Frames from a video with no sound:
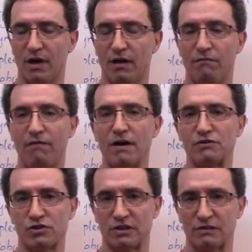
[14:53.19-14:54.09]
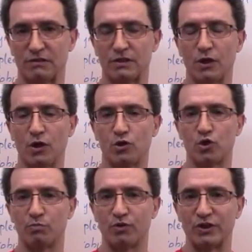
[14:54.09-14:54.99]
functions
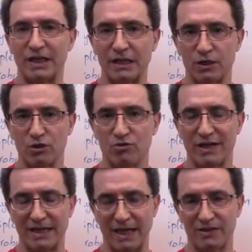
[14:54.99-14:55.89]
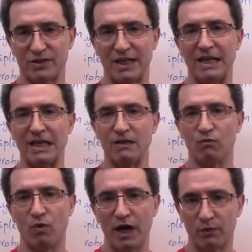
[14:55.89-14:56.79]
to protect you against any
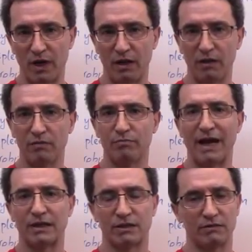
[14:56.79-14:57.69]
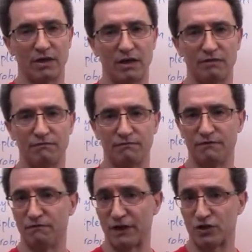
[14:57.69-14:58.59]
viral, bacterial
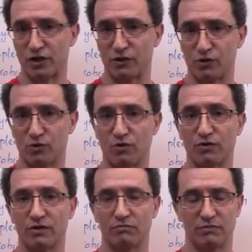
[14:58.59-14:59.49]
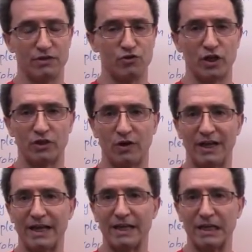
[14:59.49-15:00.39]
infections or in
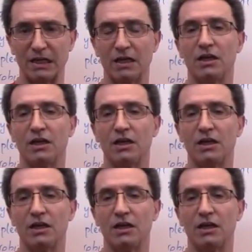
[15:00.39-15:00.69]
general any